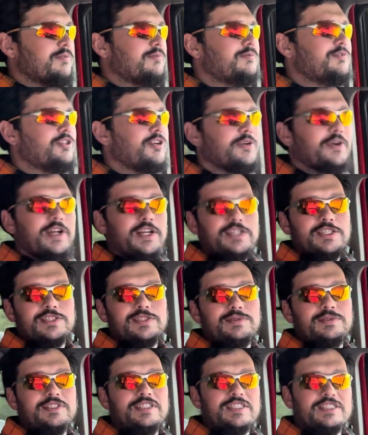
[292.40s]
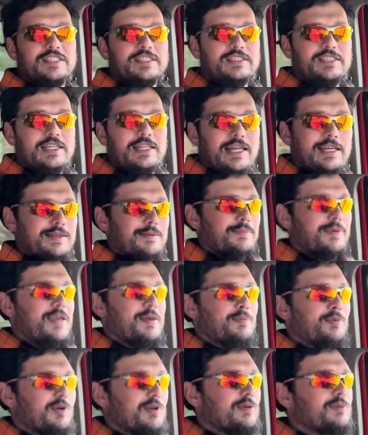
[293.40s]
doing it just because I like the
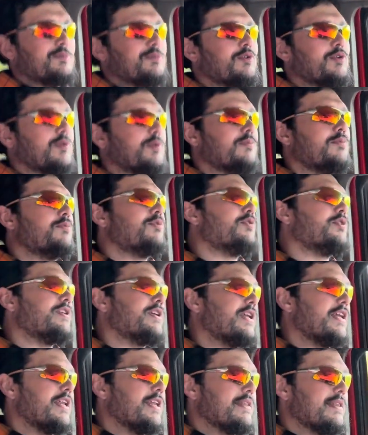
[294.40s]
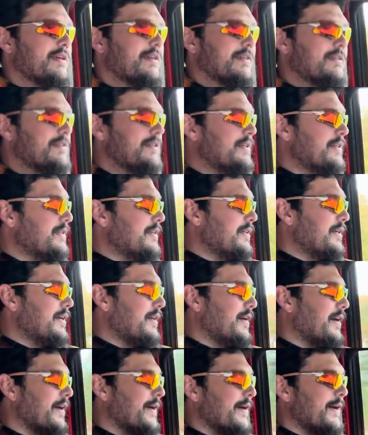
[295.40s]
people more than anything.
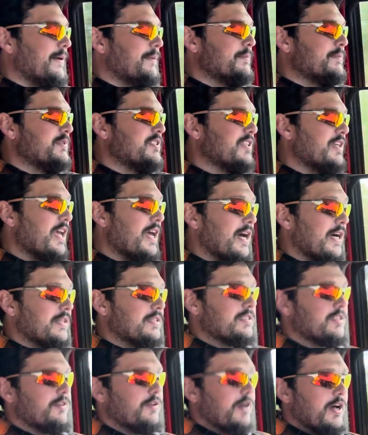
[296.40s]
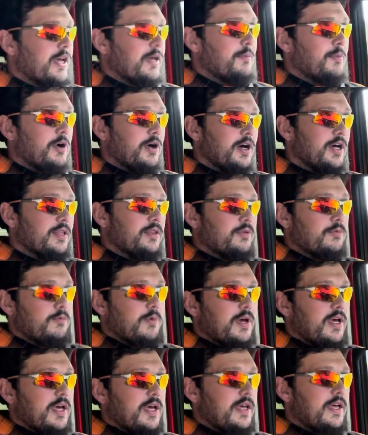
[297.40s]
So yeah, so I'm on the
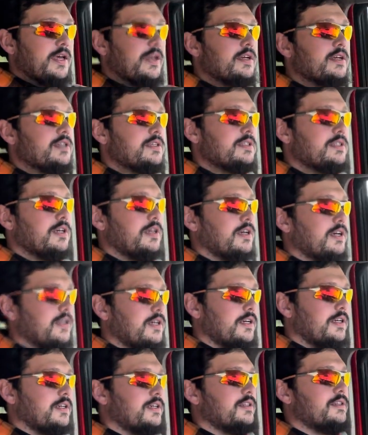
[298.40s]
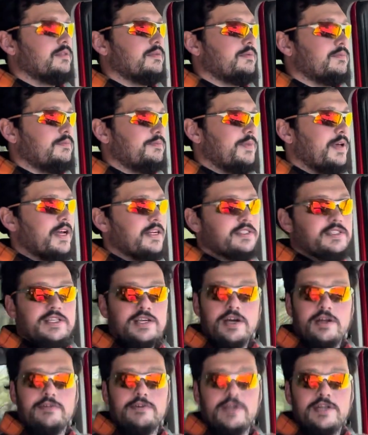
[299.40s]
way back to the
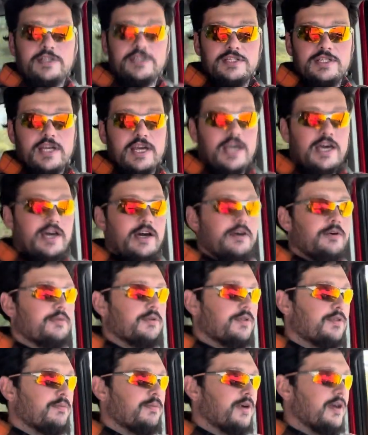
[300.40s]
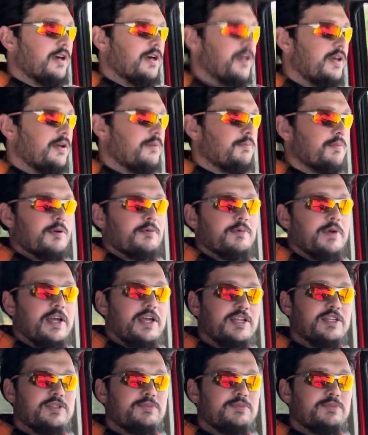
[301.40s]
gun range range